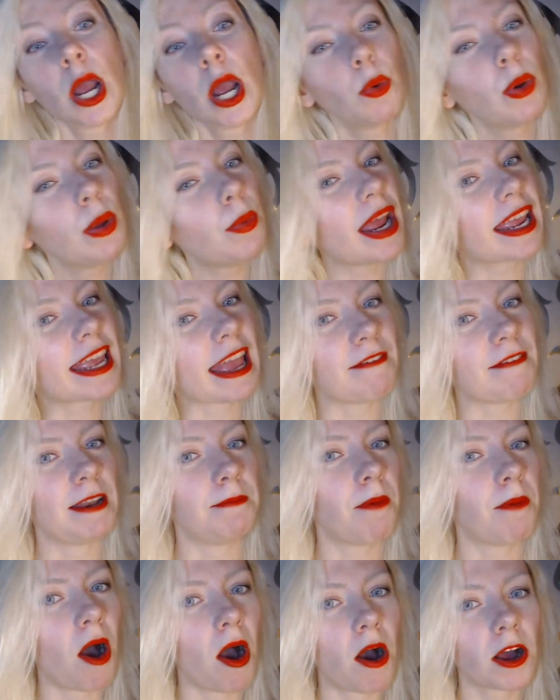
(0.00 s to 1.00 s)
We were given
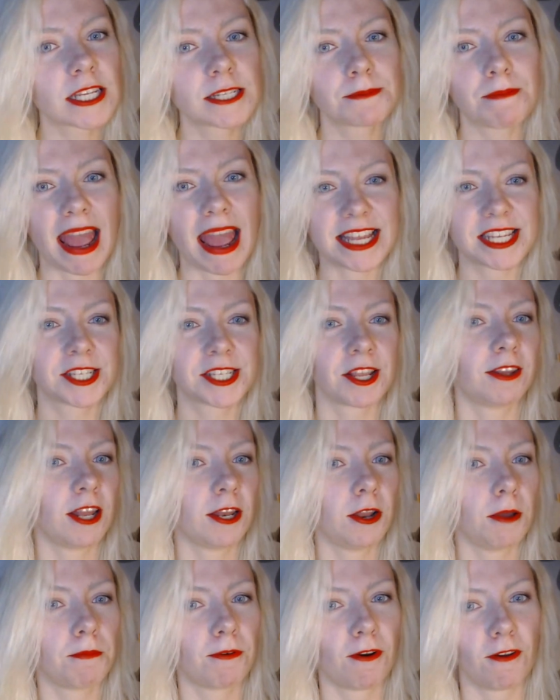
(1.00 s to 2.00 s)
marks based on the
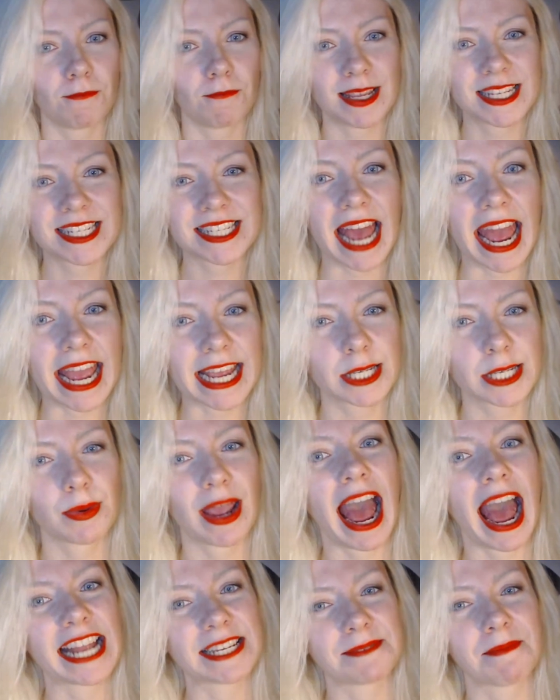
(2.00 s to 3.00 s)
number of mistakes we
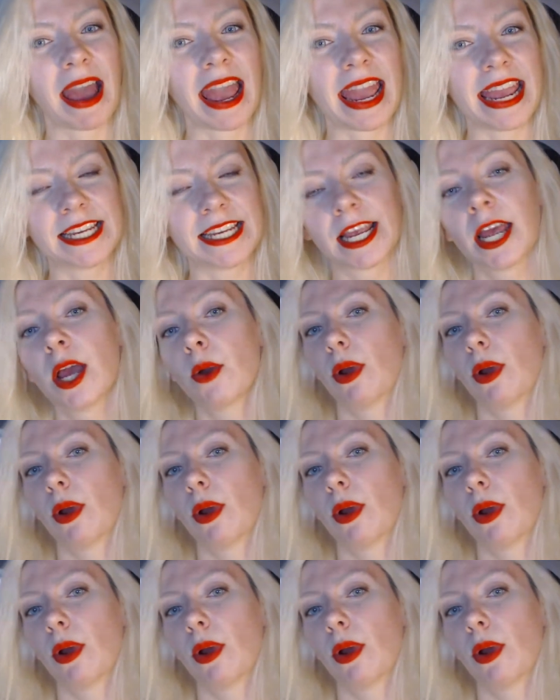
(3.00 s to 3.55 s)
had made.